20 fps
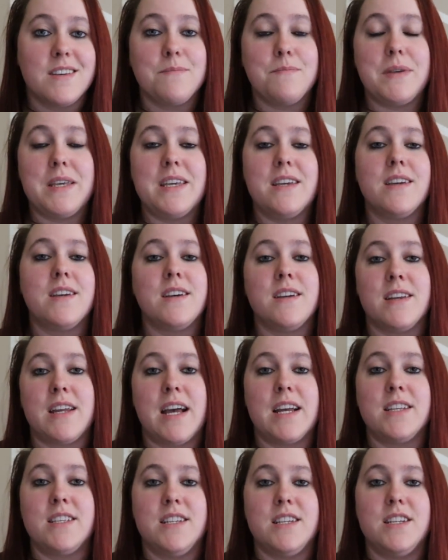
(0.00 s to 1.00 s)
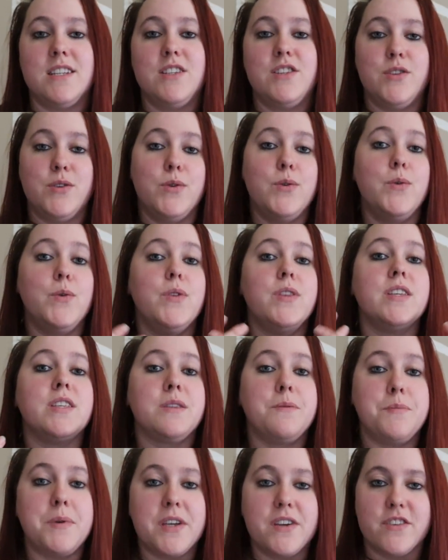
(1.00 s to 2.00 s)
being connected to the
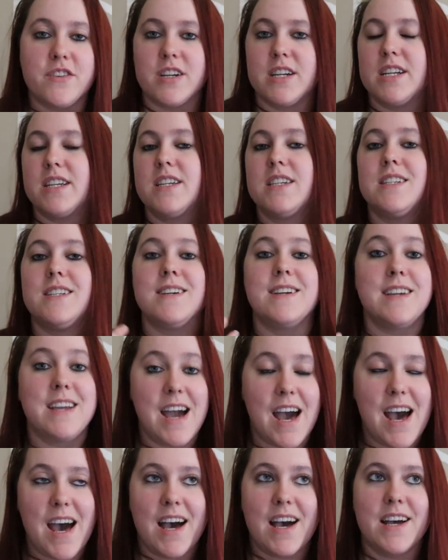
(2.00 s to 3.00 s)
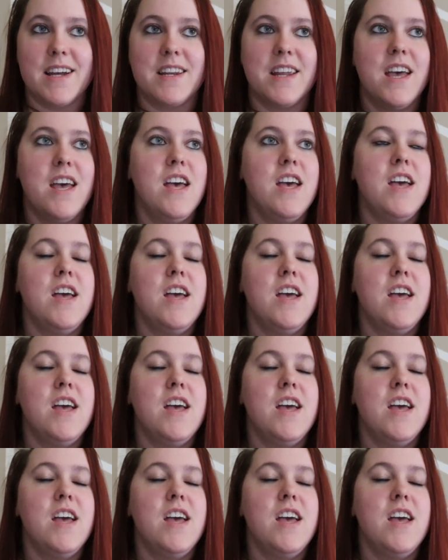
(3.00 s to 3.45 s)
spirit, to God,